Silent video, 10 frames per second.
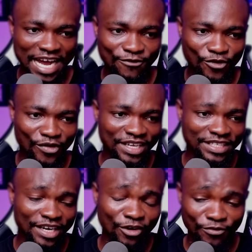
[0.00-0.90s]
I've
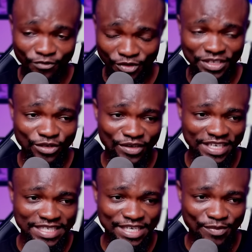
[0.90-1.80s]
already
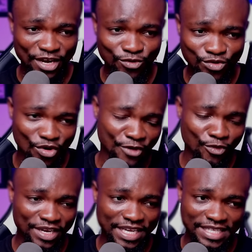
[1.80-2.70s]
connected my KuCoin
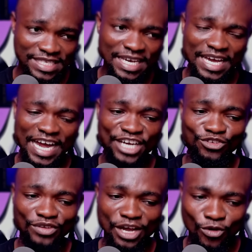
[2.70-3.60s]
wallet,
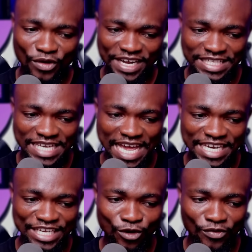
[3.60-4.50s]
and you can connect
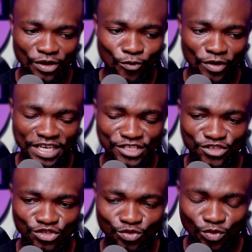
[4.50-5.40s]
any other
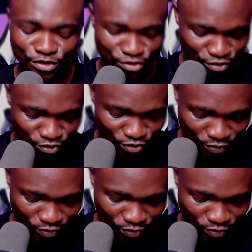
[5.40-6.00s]
wallets you want to use.